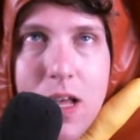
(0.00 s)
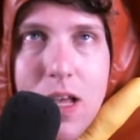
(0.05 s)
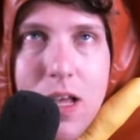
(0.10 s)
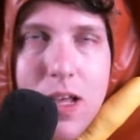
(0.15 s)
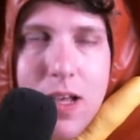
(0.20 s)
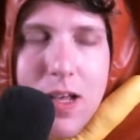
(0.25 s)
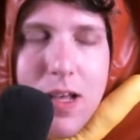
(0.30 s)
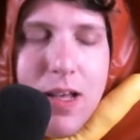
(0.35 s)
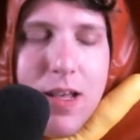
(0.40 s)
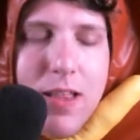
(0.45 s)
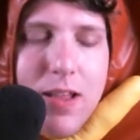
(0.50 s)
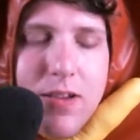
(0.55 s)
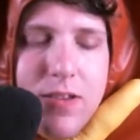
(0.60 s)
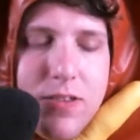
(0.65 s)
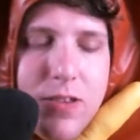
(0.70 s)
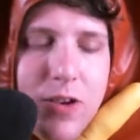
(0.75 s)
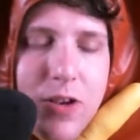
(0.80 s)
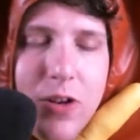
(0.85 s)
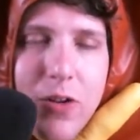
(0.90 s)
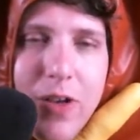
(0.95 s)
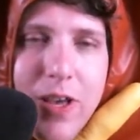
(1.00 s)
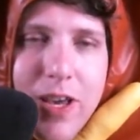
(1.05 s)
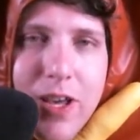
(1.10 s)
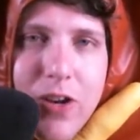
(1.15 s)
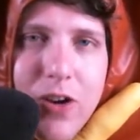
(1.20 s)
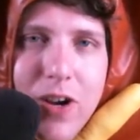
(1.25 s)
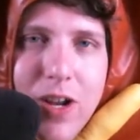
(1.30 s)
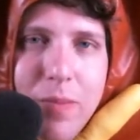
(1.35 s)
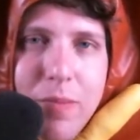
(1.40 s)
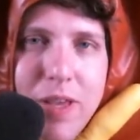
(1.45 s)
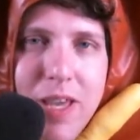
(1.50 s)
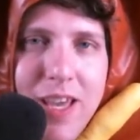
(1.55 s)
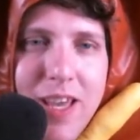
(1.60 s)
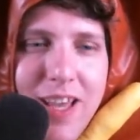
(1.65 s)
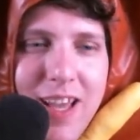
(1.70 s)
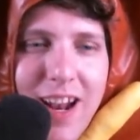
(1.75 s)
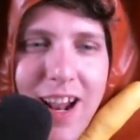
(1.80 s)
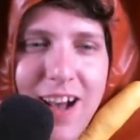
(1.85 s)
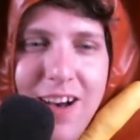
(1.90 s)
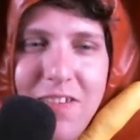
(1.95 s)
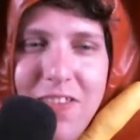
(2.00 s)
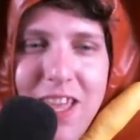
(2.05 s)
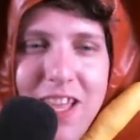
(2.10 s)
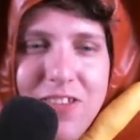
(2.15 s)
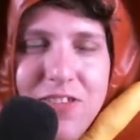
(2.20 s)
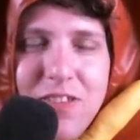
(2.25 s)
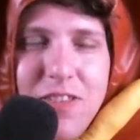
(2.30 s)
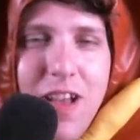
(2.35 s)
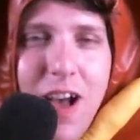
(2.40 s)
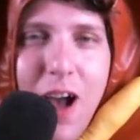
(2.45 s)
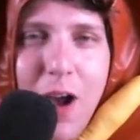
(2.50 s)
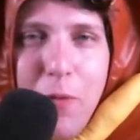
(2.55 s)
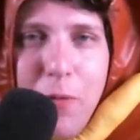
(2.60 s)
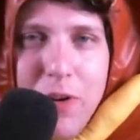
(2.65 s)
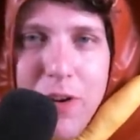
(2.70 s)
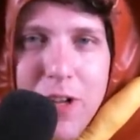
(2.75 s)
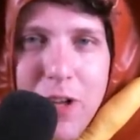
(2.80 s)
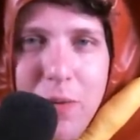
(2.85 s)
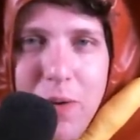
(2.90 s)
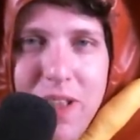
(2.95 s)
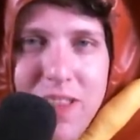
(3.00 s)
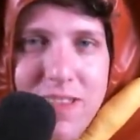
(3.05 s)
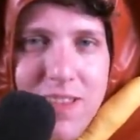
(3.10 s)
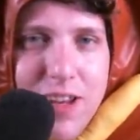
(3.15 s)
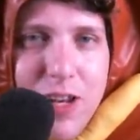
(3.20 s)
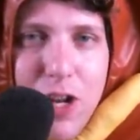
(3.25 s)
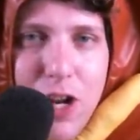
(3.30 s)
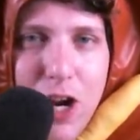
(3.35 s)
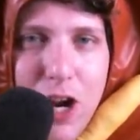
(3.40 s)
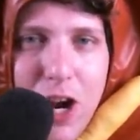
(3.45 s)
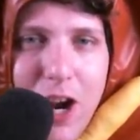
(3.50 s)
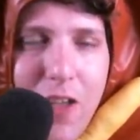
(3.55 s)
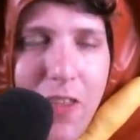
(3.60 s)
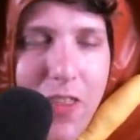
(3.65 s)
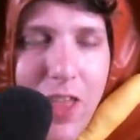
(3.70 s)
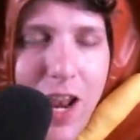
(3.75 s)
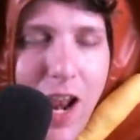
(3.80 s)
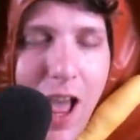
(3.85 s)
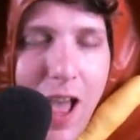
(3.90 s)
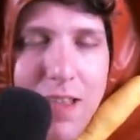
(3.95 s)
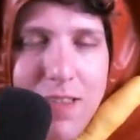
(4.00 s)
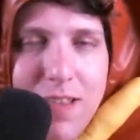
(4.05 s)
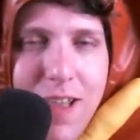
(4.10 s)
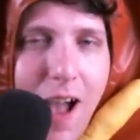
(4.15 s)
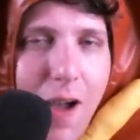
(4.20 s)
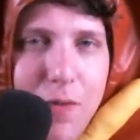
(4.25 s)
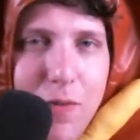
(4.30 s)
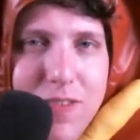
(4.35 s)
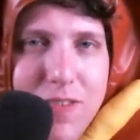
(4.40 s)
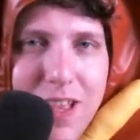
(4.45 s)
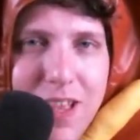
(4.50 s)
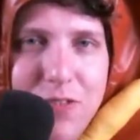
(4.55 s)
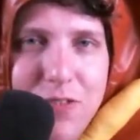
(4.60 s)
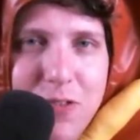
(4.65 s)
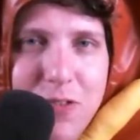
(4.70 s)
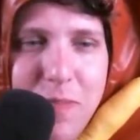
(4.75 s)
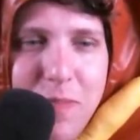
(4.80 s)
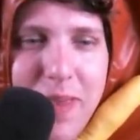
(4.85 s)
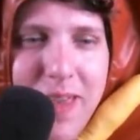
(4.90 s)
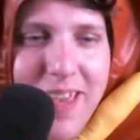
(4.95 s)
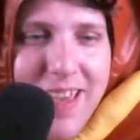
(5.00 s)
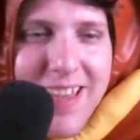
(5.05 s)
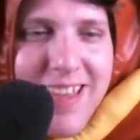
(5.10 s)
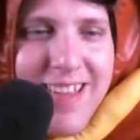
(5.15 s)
Ugh, they're so annoying and creepy. And I love that he just awkwardly runs into her and then has a conversation with me.